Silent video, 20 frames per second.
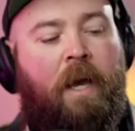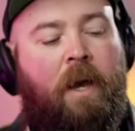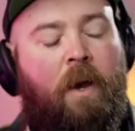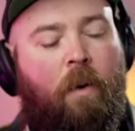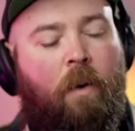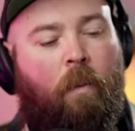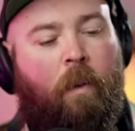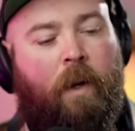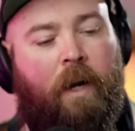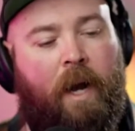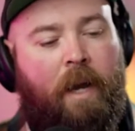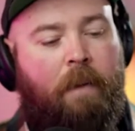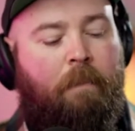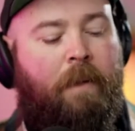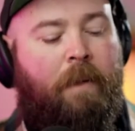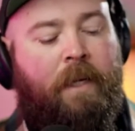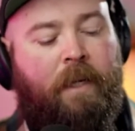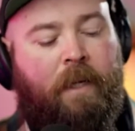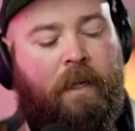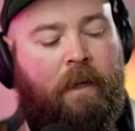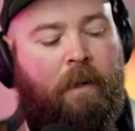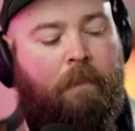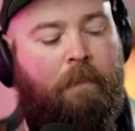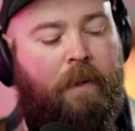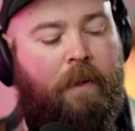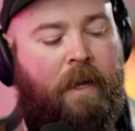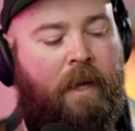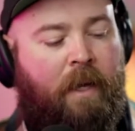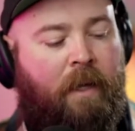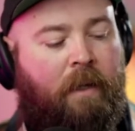when I pick up
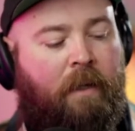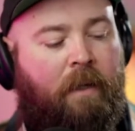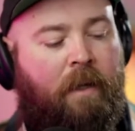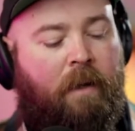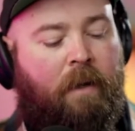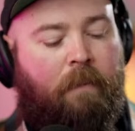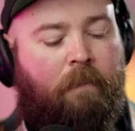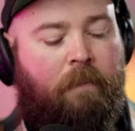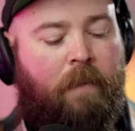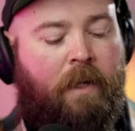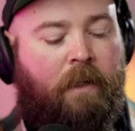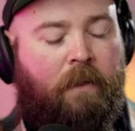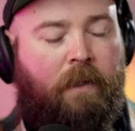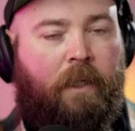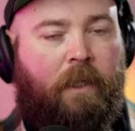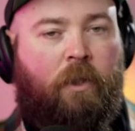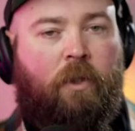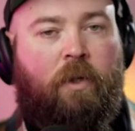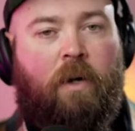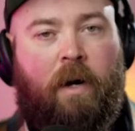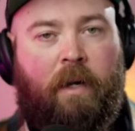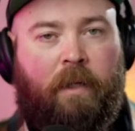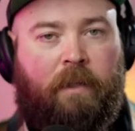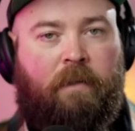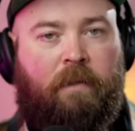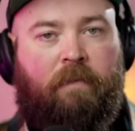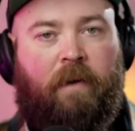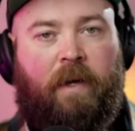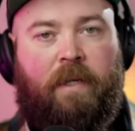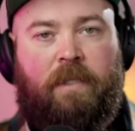an electronic
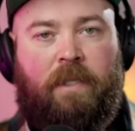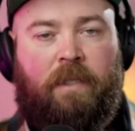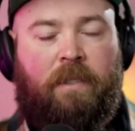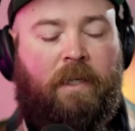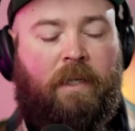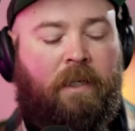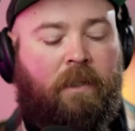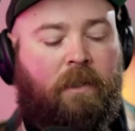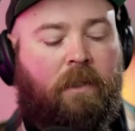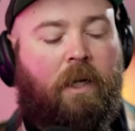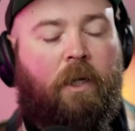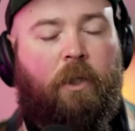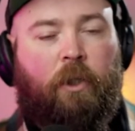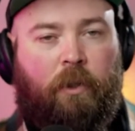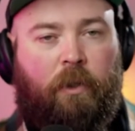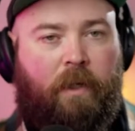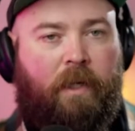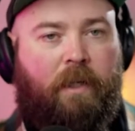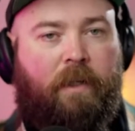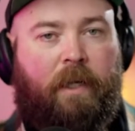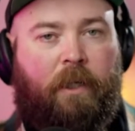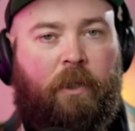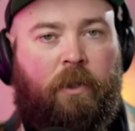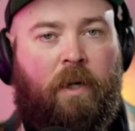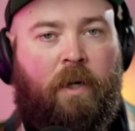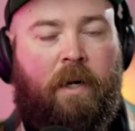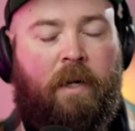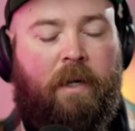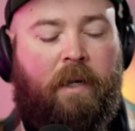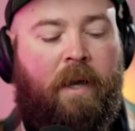device, it's like a luxury
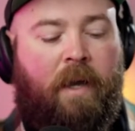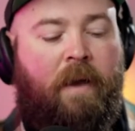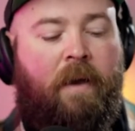electronic